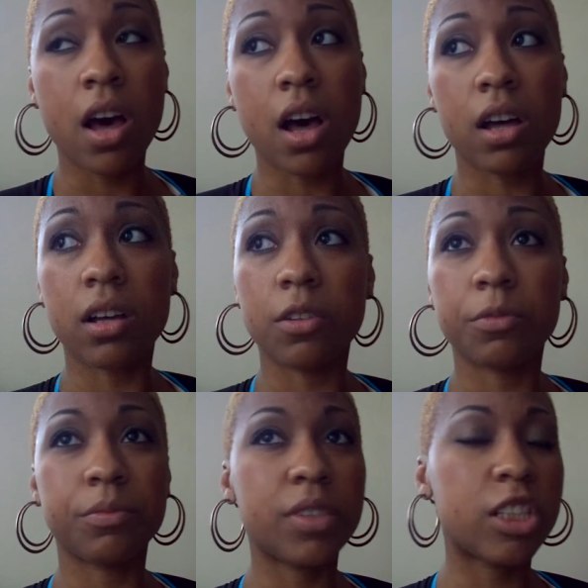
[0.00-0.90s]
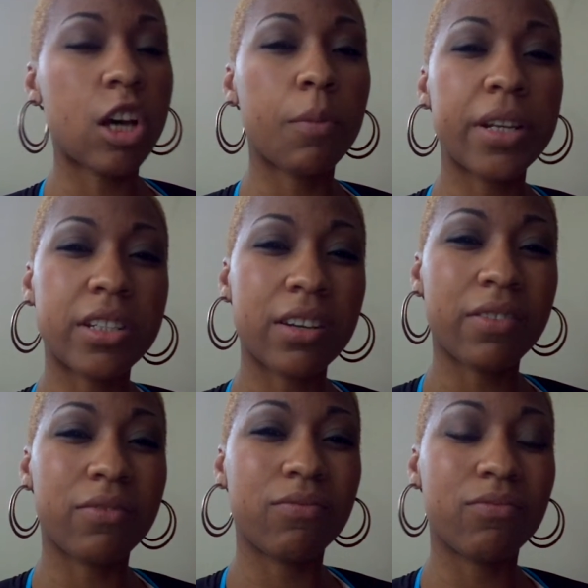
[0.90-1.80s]
Um, so much of
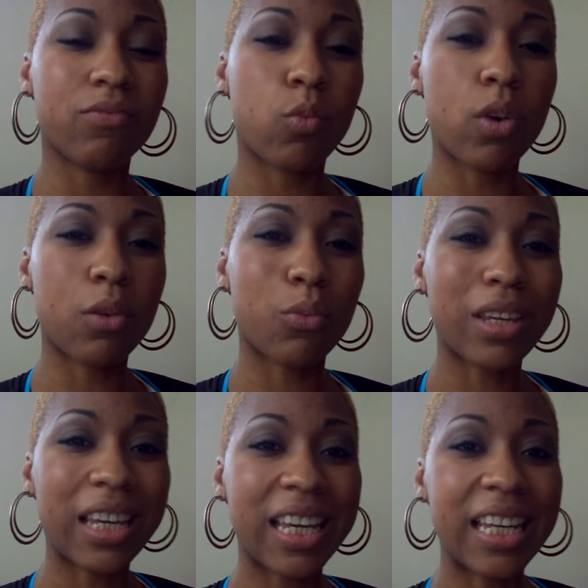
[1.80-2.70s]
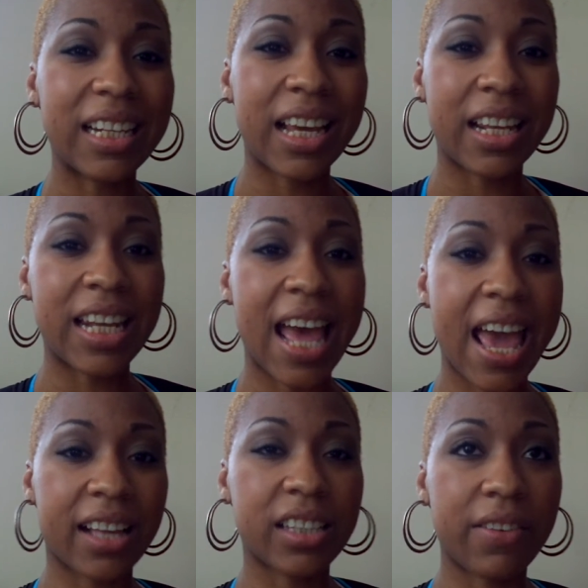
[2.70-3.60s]
what we eat and the
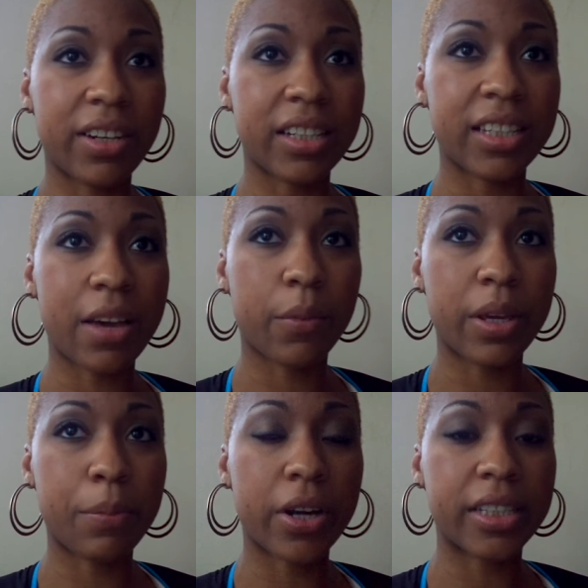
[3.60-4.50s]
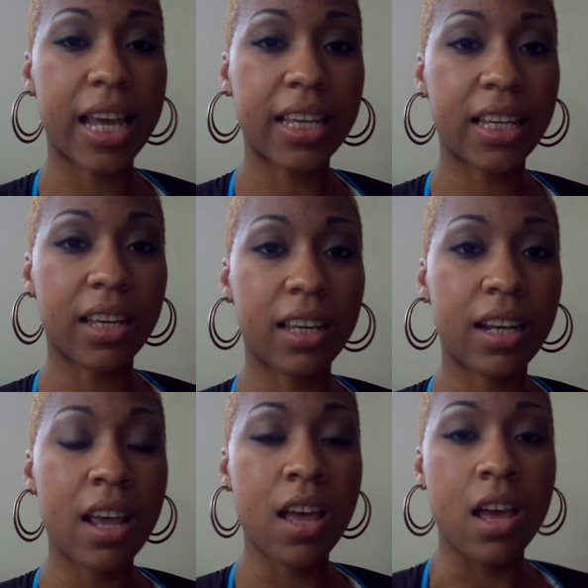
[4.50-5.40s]
activities that we partake in
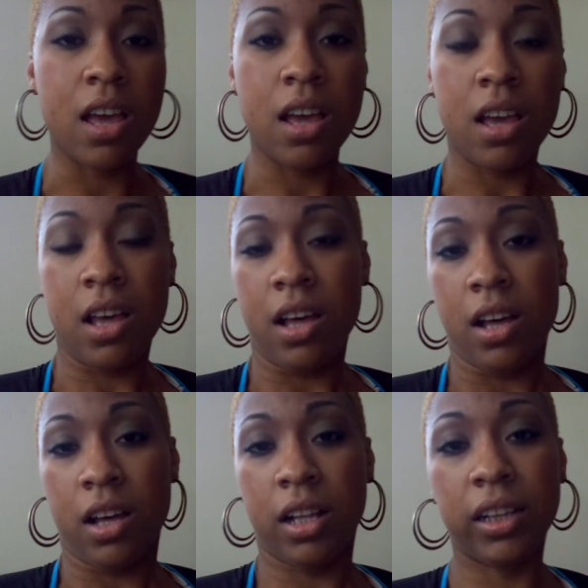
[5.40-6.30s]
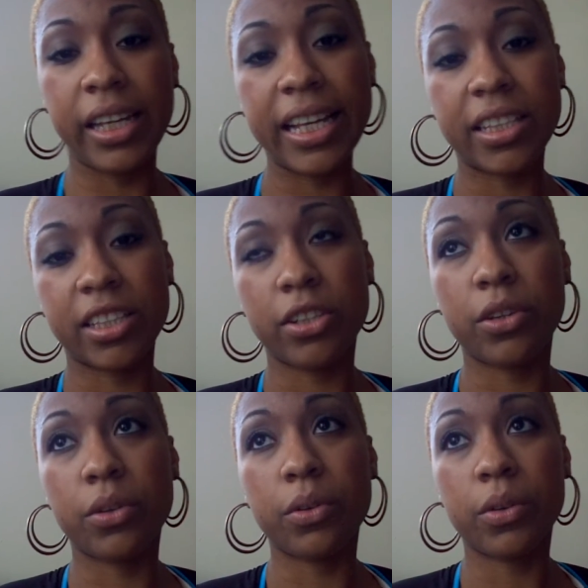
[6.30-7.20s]
leads
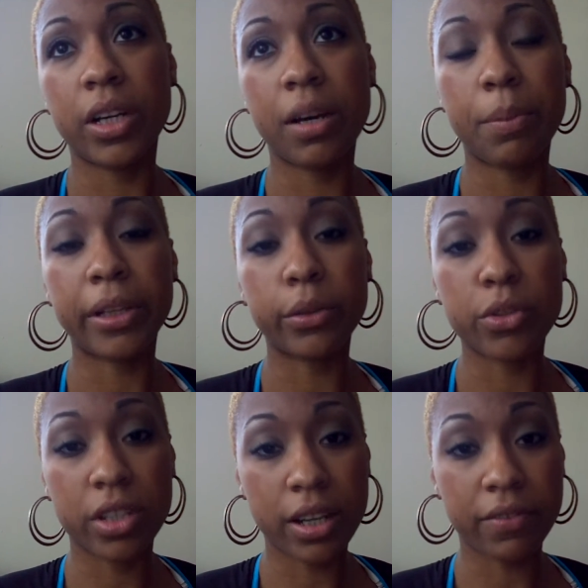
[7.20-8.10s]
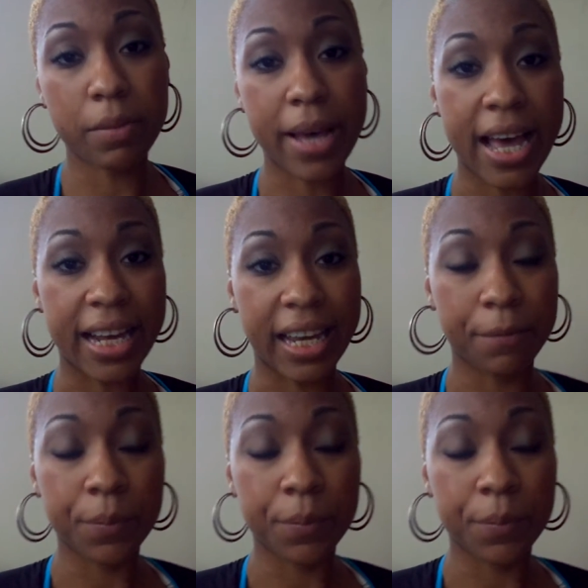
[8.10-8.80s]
to pollution of the body